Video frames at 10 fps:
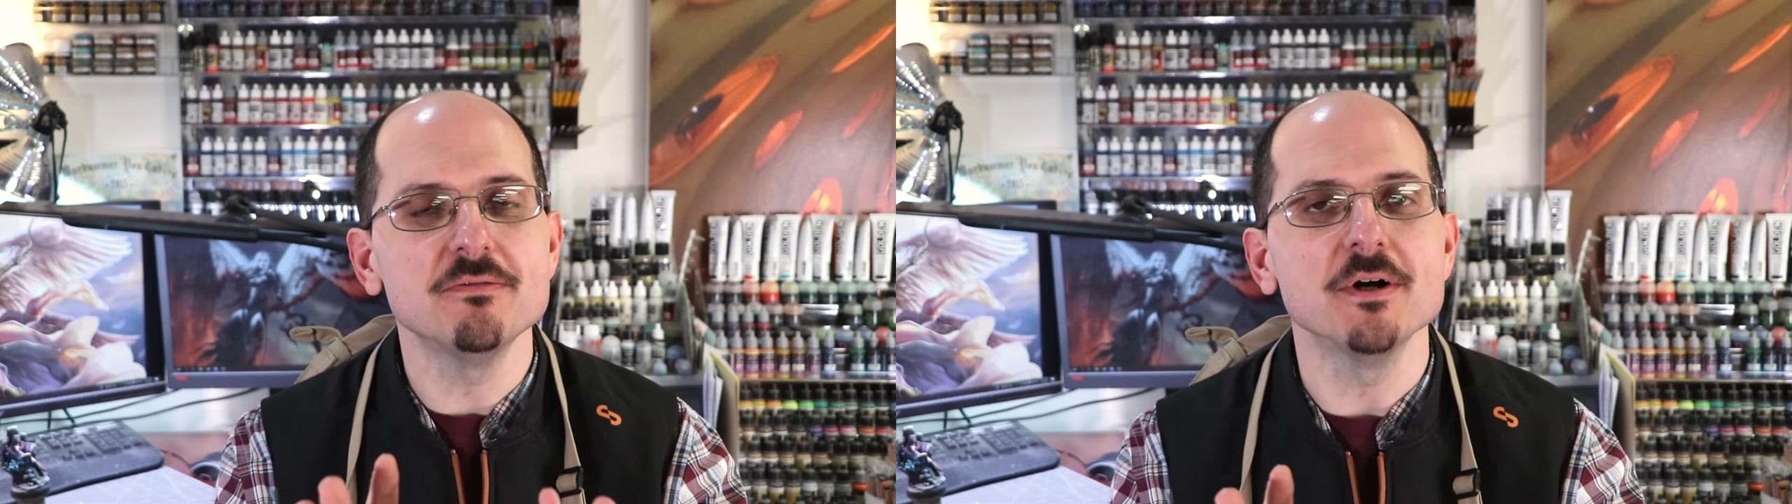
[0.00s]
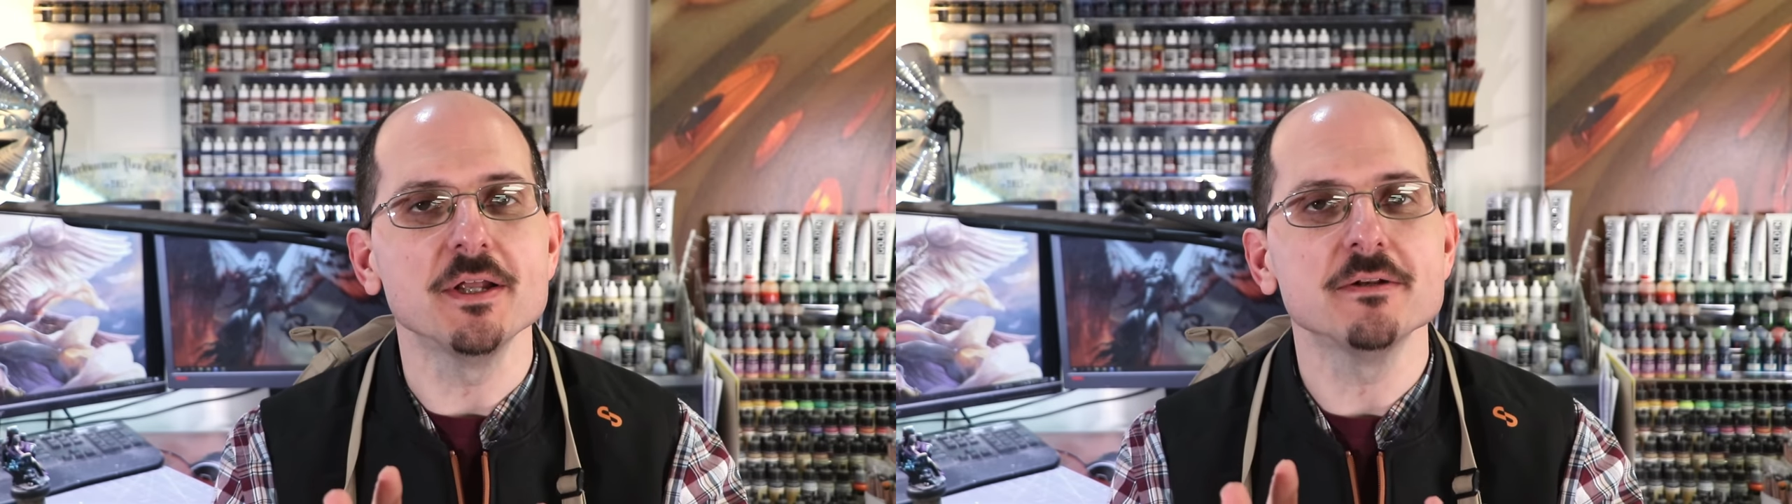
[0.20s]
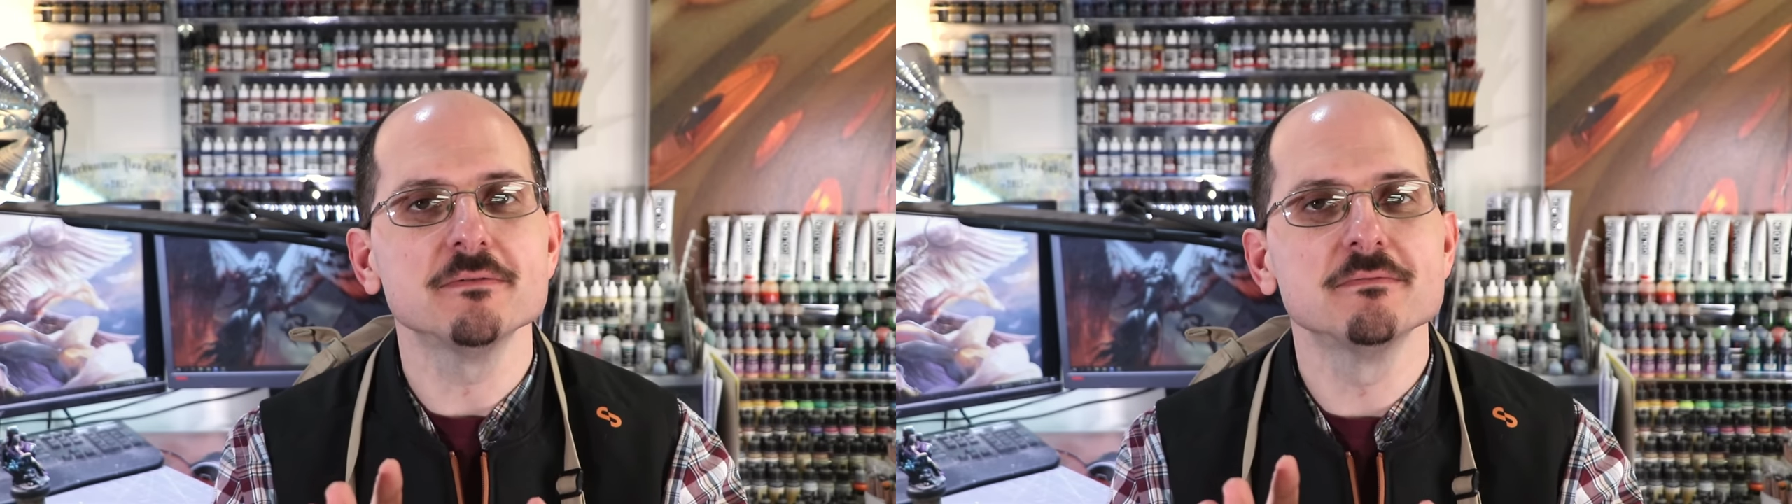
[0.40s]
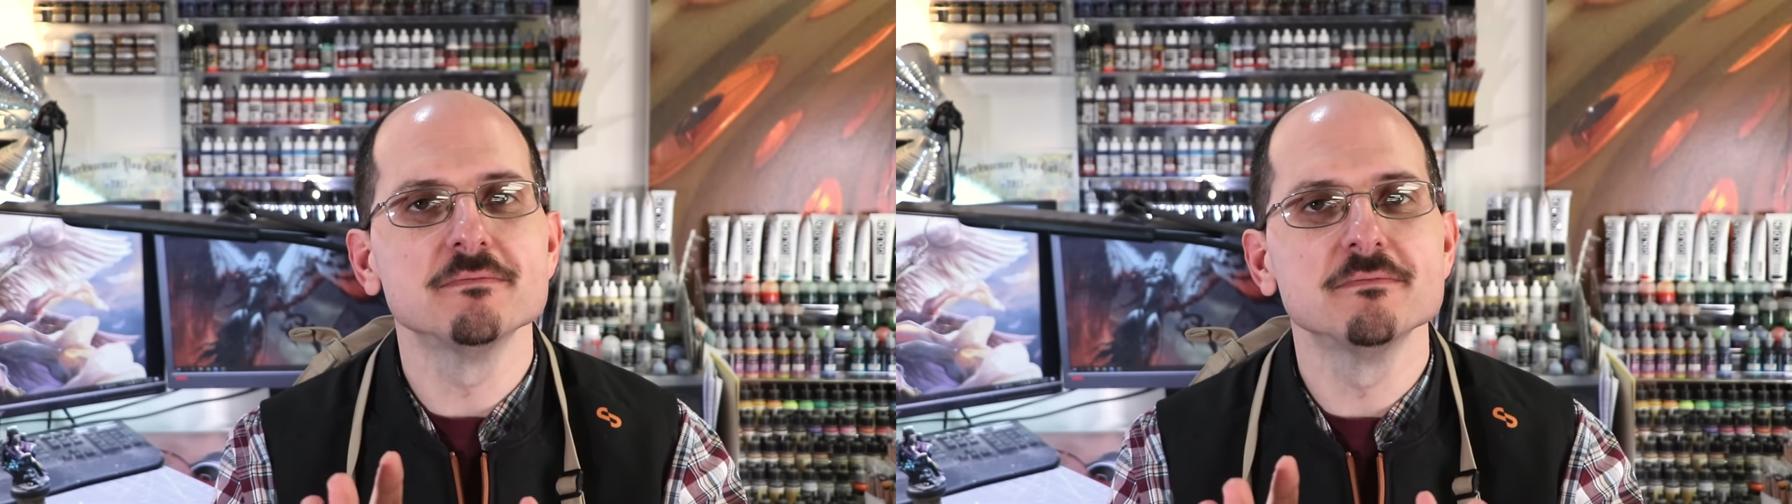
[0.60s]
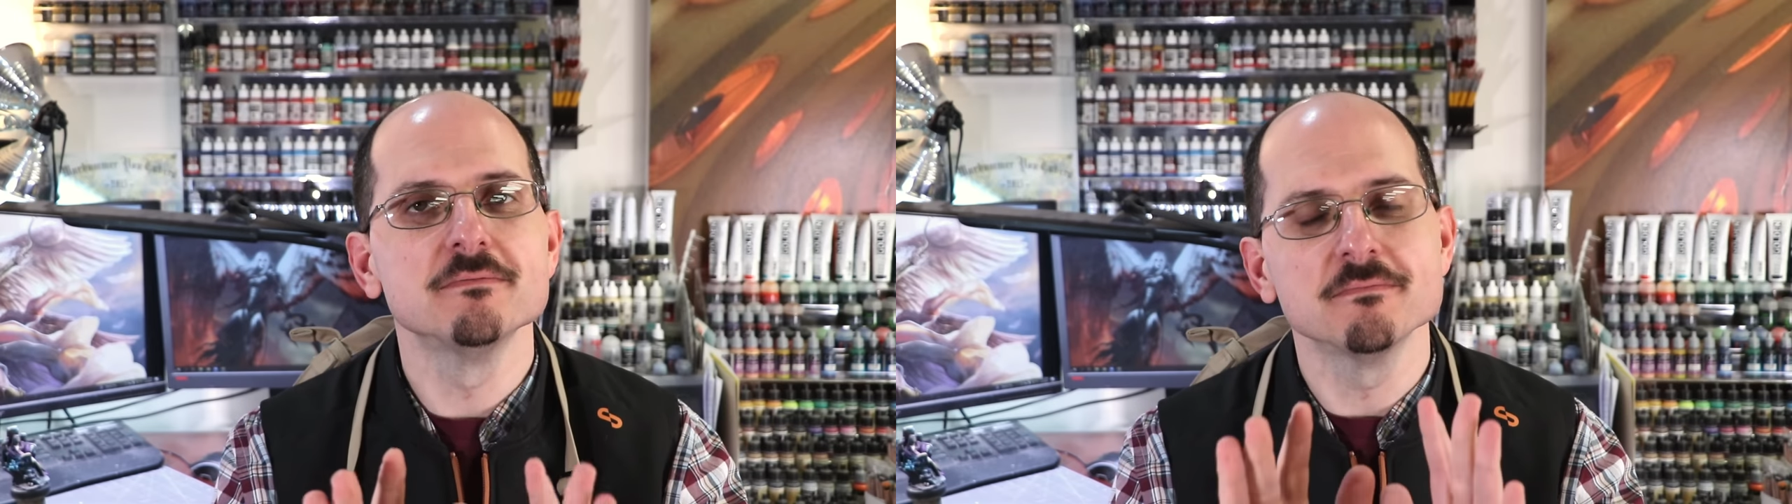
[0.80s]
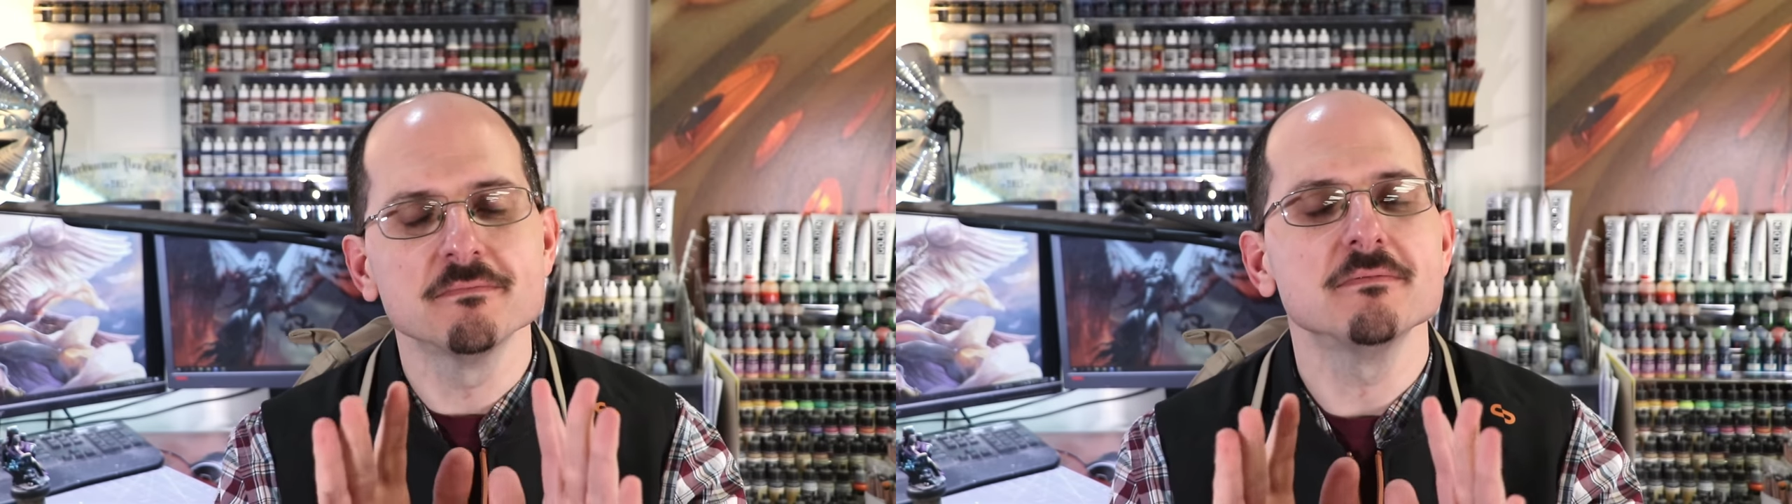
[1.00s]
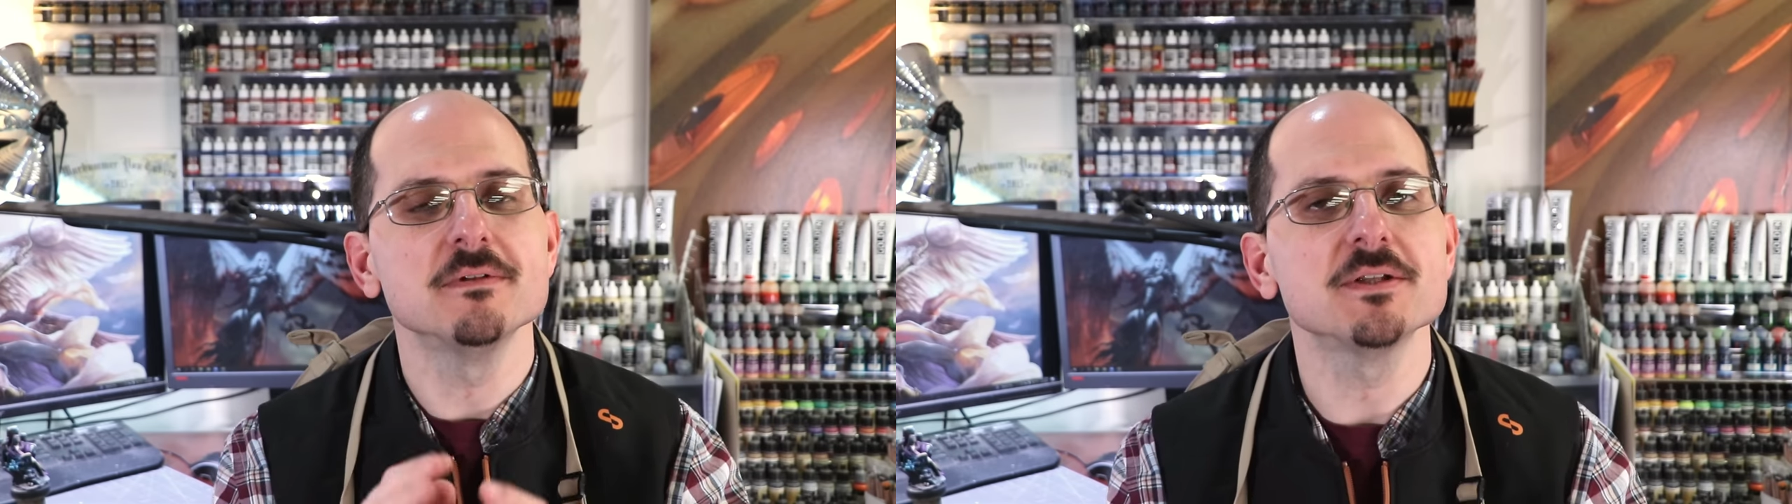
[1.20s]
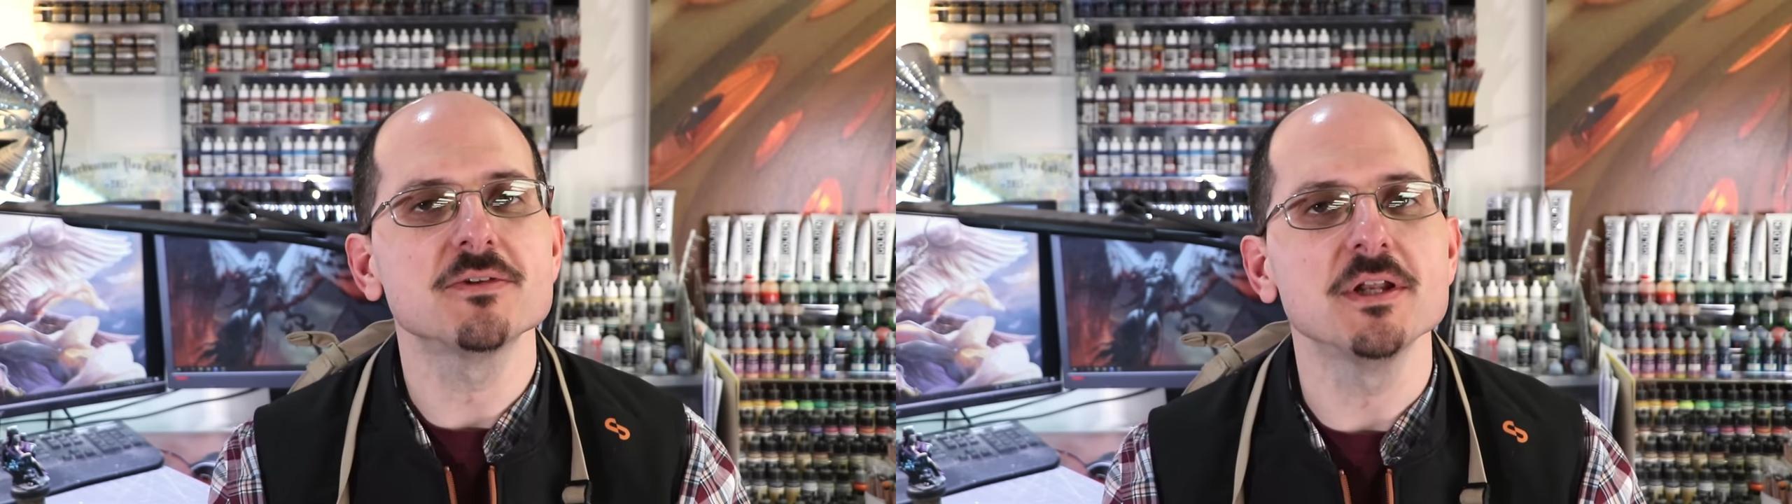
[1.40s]
fun.
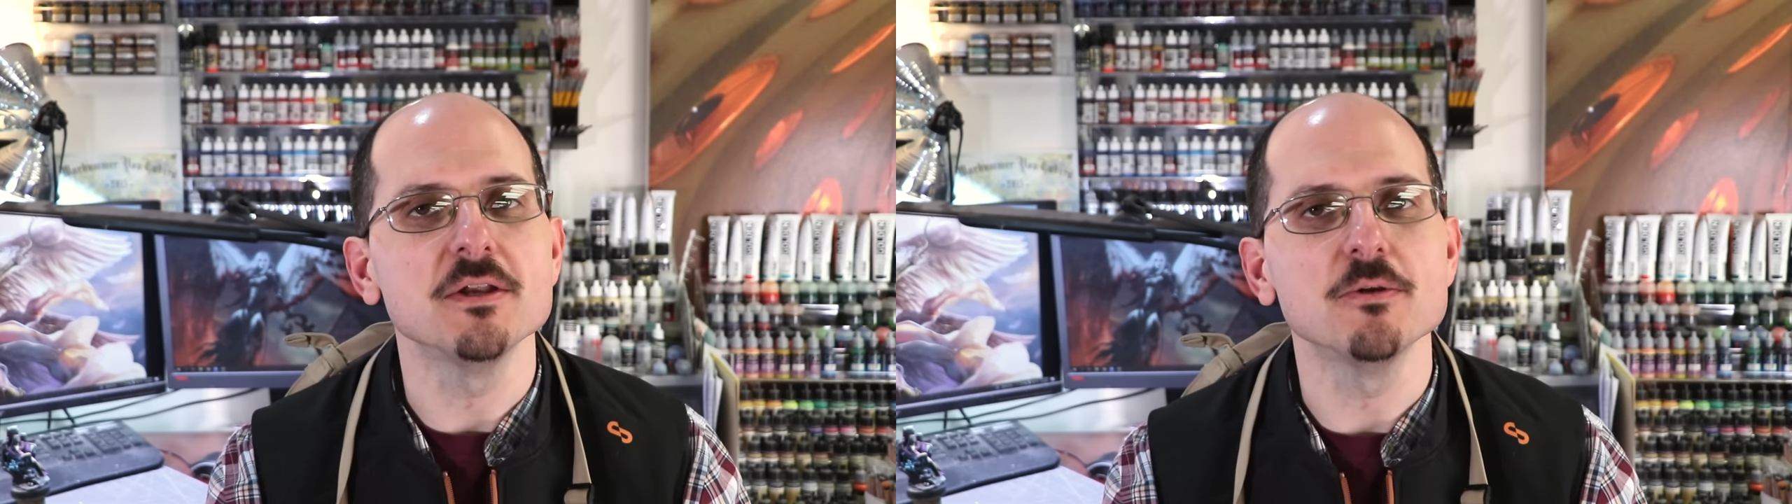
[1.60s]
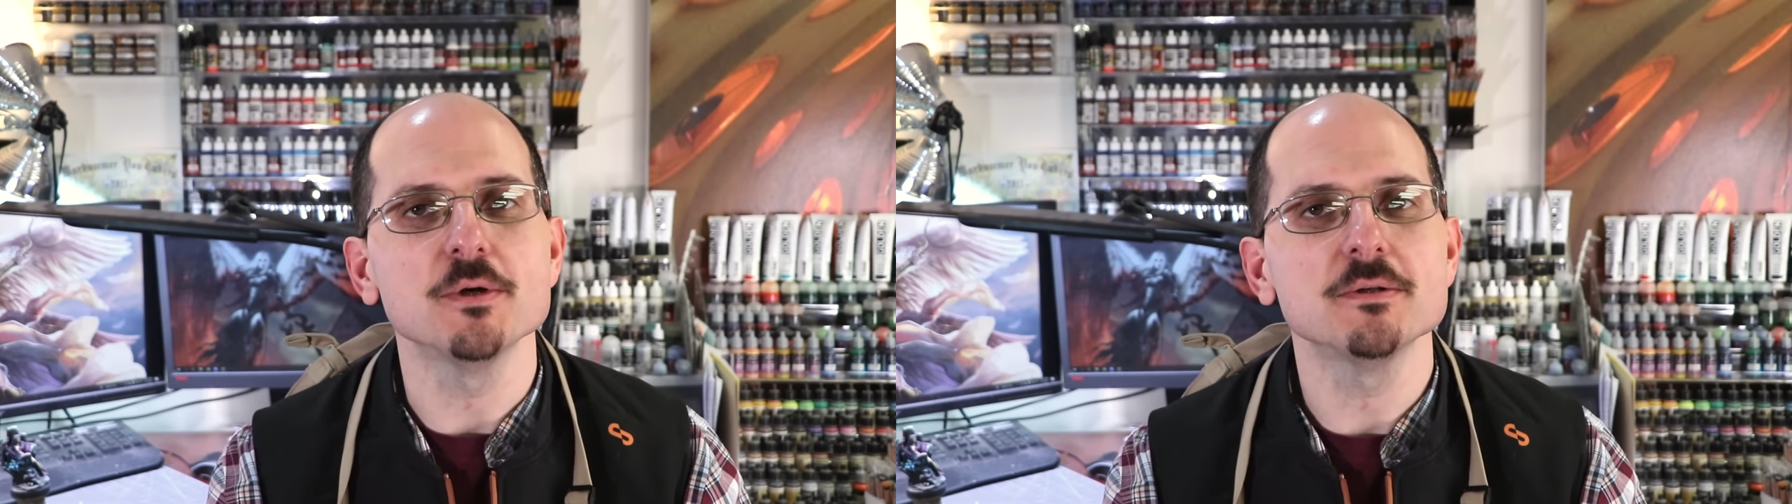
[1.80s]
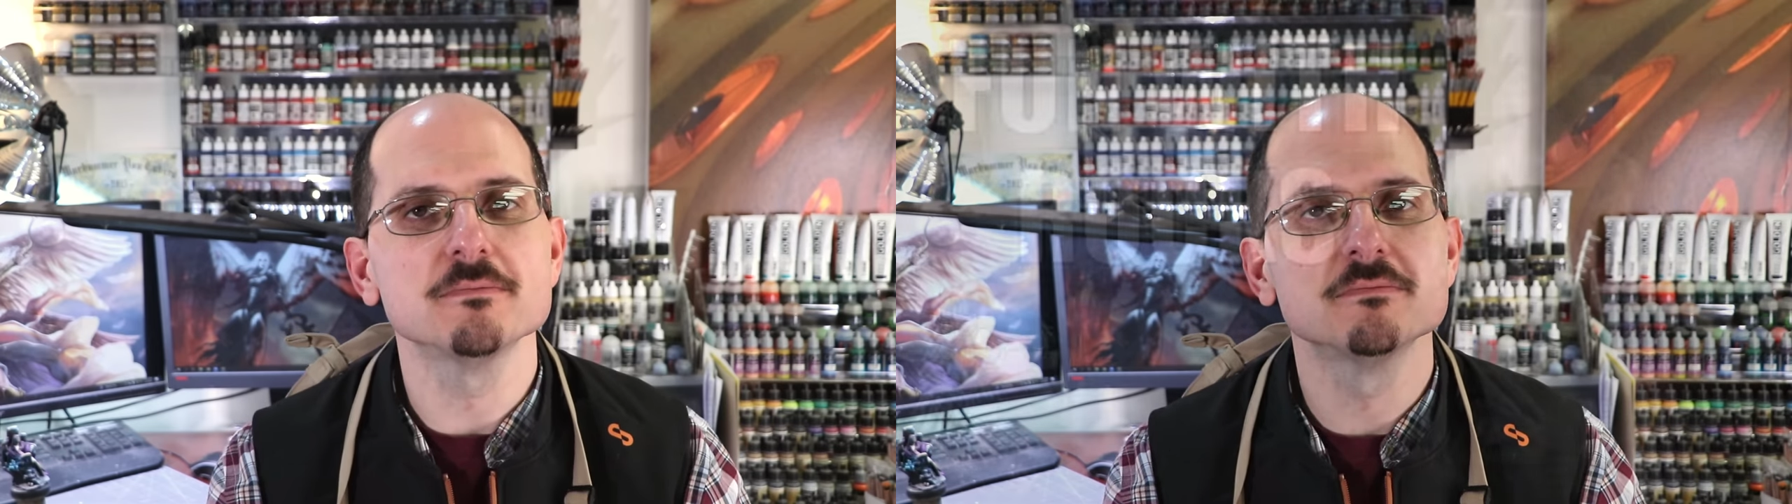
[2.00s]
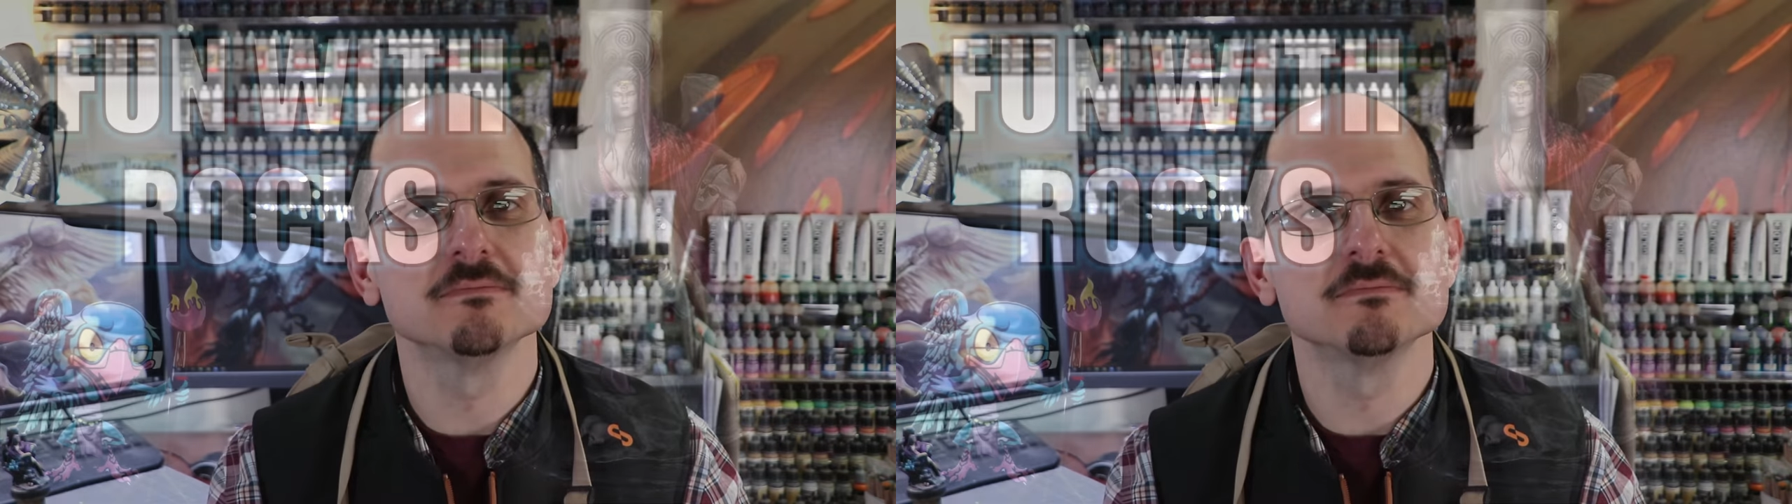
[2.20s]
Let's get into it.